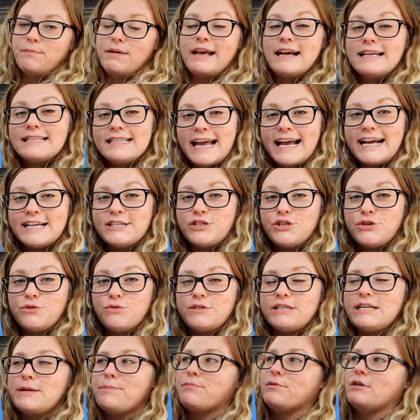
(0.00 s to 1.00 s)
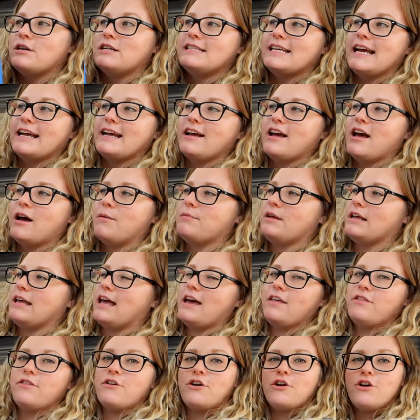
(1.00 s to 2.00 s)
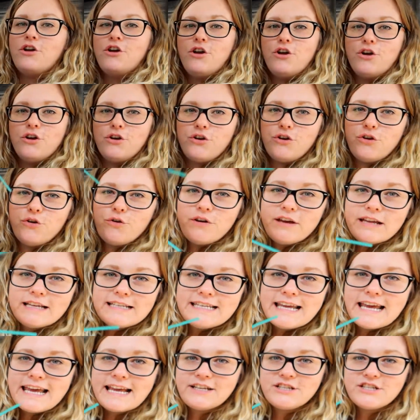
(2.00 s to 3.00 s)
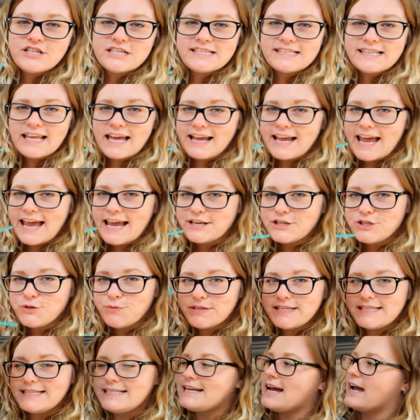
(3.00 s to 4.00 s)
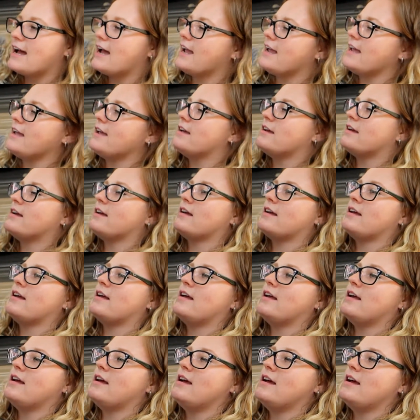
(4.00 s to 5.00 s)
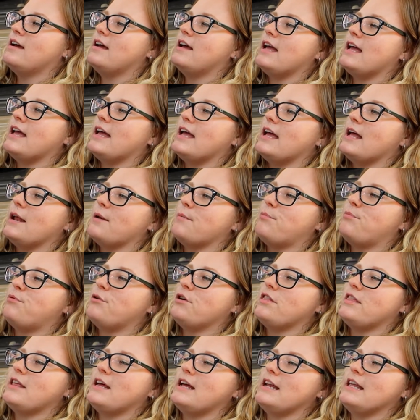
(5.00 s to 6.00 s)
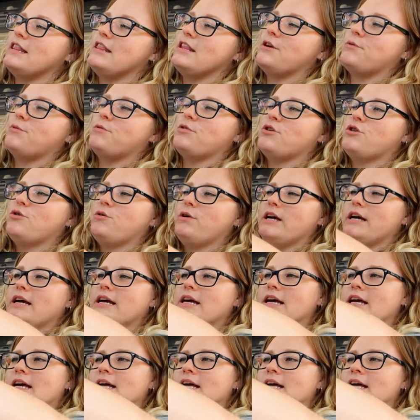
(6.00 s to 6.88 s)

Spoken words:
Because it has 2 zippers that can come together, you can take just like a twist tie and put that in there real quick